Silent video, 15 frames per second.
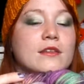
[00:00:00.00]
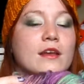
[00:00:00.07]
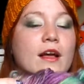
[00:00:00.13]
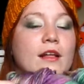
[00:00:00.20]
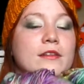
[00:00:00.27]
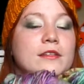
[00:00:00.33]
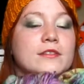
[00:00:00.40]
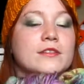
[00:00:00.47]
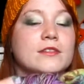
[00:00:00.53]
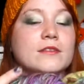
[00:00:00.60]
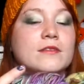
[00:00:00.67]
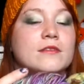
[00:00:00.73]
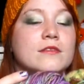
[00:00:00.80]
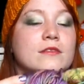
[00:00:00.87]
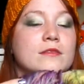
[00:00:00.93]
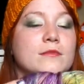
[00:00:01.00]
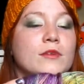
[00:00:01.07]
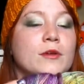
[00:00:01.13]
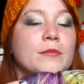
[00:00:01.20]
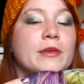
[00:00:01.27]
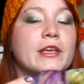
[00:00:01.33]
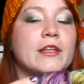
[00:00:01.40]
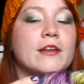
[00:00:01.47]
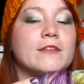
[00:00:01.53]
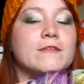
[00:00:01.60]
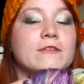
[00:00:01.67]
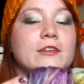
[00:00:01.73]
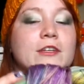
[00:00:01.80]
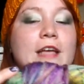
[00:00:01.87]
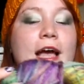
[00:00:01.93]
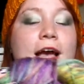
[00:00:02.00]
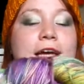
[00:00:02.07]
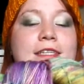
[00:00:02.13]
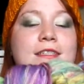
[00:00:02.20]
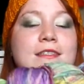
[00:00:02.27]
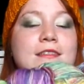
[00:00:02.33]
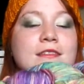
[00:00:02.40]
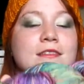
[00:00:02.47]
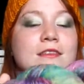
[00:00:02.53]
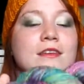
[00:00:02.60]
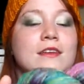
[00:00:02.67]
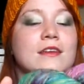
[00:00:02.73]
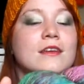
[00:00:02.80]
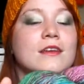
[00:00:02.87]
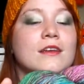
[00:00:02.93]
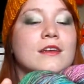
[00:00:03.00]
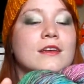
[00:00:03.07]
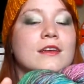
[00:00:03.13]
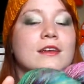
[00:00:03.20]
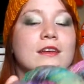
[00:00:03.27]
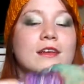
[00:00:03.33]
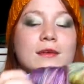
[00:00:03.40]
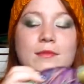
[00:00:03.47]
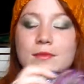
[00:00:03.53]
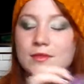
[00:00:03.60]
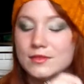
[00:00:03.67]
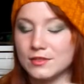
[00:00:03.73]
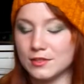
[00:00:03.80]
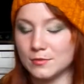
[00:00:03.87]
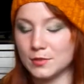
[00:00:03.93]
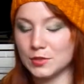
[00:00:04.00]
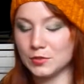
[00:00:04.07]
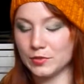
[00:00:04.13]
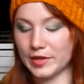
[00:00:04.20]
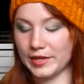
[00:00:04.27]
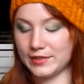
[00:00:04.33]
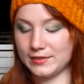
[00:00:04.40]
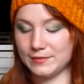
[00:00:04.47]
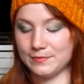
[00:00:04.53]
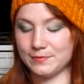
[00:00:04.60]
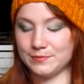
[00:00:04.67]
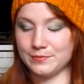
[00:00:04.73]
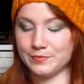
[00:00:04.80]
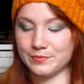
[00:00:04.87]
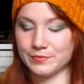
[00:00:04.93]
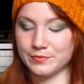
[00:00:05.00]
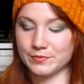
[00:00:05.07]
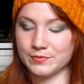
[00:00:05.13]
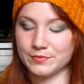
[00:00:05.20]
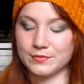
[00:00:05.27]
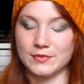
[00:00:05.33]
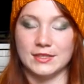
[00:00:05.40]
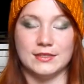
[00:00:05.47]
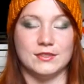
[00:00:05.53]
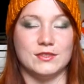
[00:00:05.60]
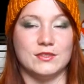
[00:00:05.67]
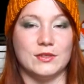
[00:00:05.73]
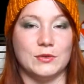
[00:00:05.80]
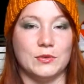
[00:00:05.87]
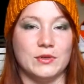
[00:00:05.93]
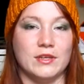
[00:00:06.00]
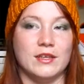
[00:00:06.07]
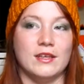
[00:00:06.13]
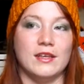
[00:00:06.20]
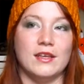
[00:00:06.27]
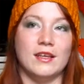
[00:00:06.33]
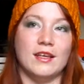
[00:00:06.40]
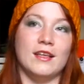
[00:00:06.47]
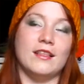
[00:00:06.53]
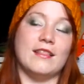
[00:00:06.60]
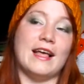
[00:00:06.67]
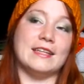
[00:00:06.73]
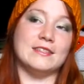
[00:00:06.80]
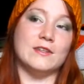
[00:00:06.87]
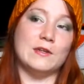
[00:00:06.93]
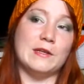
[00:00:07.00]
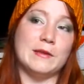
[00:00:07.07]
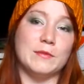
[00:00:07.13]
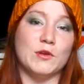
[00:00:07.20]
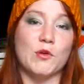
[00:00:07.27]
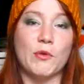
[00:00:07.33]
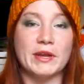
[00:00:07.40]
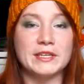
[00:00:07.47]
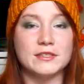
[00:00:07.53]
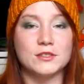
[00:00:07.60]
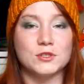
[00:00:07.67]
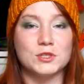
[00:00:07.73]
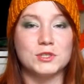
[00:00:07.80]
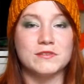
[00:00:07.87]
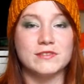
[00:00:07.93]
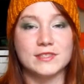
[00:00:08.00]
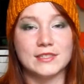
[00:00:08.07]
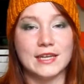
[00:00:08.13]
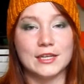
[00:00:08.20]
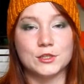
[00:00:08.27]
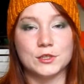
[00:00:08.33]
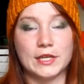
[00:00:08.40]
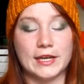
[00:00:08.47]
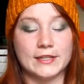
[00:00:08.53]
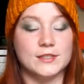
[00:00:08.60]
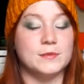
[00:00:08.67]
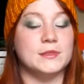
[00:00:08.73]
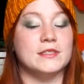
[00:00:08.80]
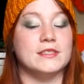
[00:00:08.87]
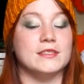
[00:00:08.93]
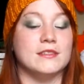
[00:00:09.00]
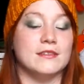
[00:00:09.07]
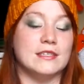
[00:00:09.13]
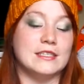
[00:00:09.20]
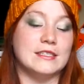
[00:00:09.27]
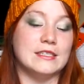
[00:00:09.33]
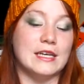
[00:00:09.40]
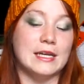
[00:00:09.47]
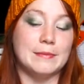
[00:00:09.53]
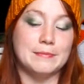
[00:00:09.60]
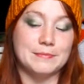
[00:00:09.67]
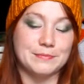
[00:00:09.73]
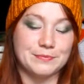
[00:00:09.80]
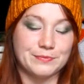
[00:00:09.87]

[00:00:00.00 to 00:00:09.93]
The colors are big enough for a hat. It's gonna be great. So that's all I'm going to show you for stash enhancement this time.